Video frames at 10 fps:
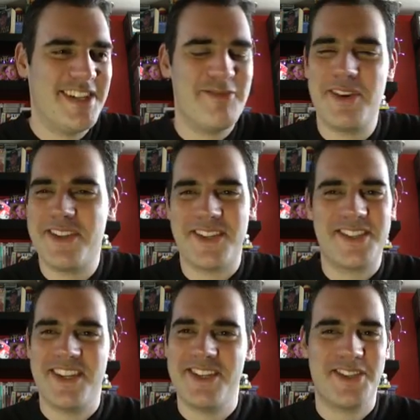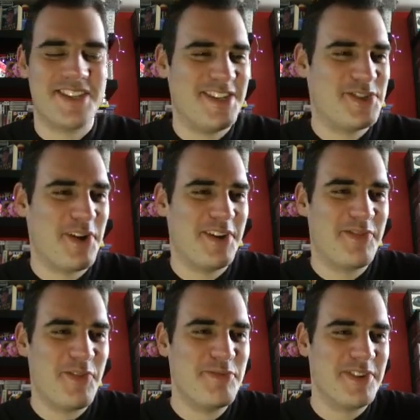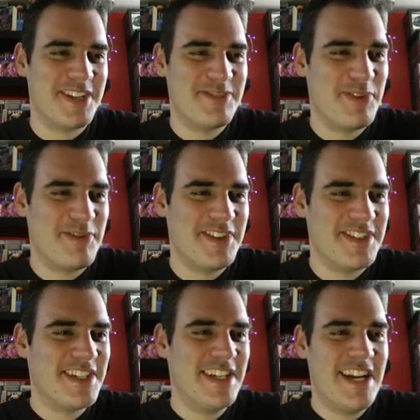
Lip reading: It really does, as I say, transform the experience.